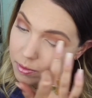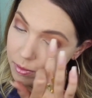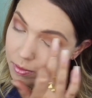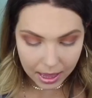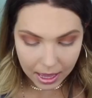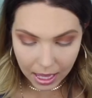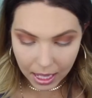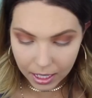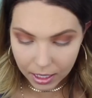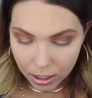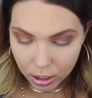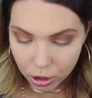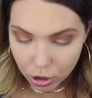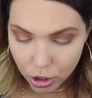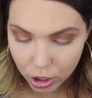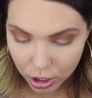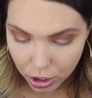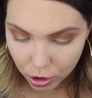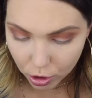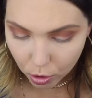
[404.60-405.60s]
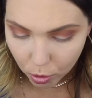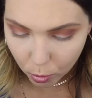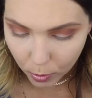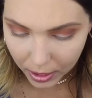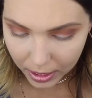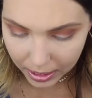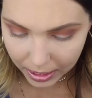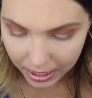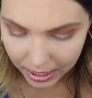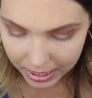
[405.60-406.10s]
Then just
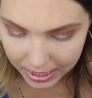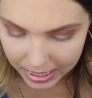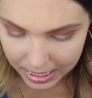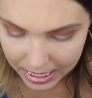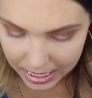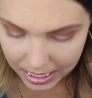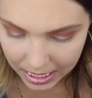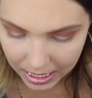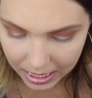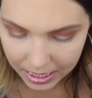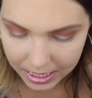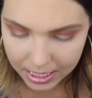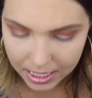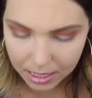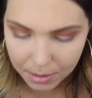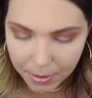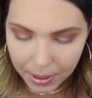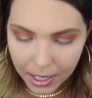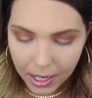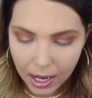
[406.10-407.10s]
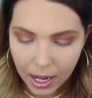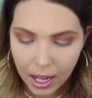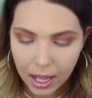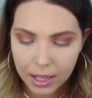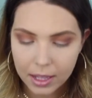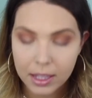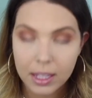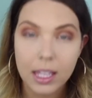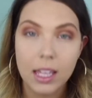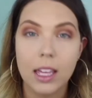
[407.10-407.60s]
quickly a teensy bit
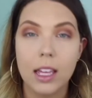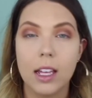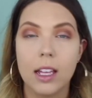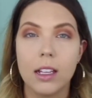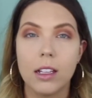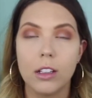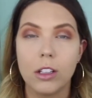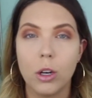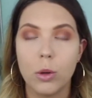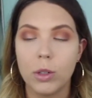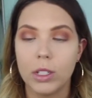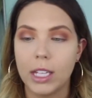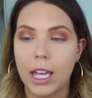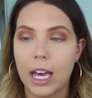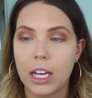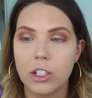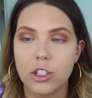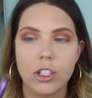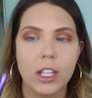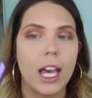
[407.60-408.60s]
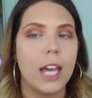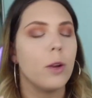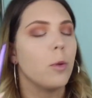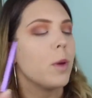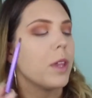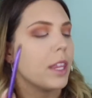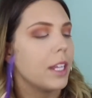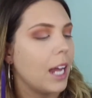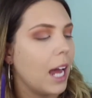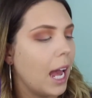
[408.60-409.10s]
on the lower lash line
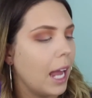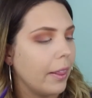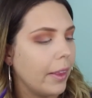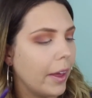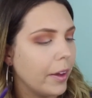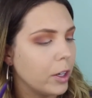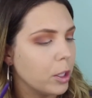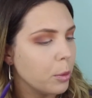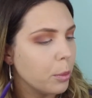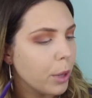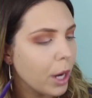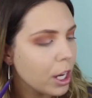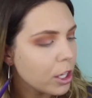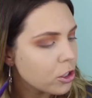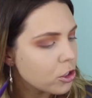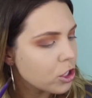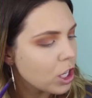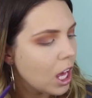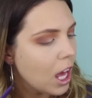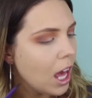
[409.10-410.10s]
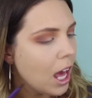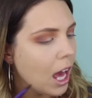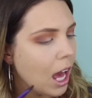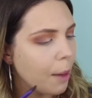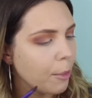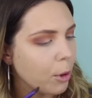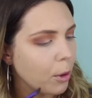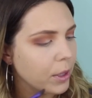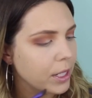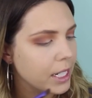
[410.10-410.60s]
with an eyeliner brush.
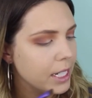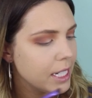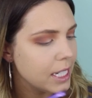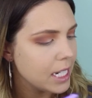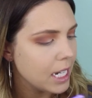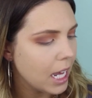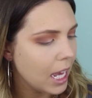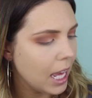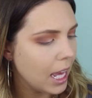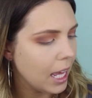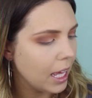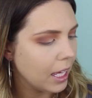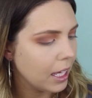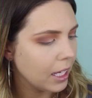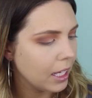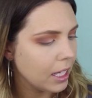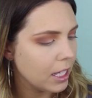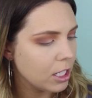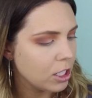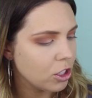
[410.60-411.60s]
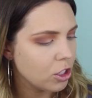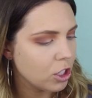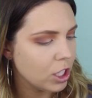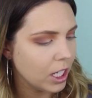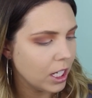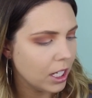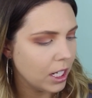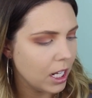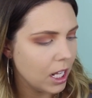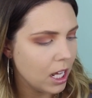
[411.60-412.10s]
I'm going to take
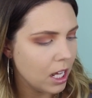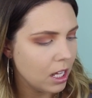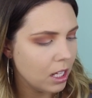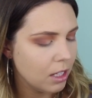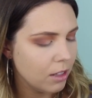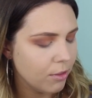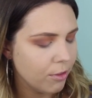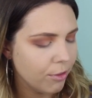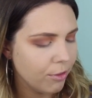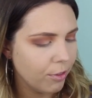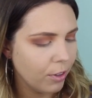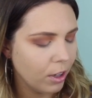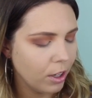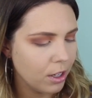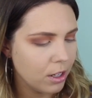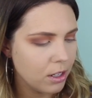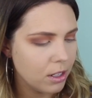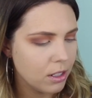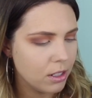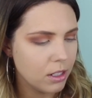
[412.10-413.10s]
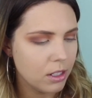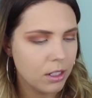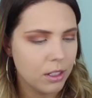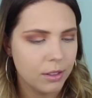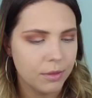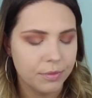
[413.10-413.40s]
Chickadee first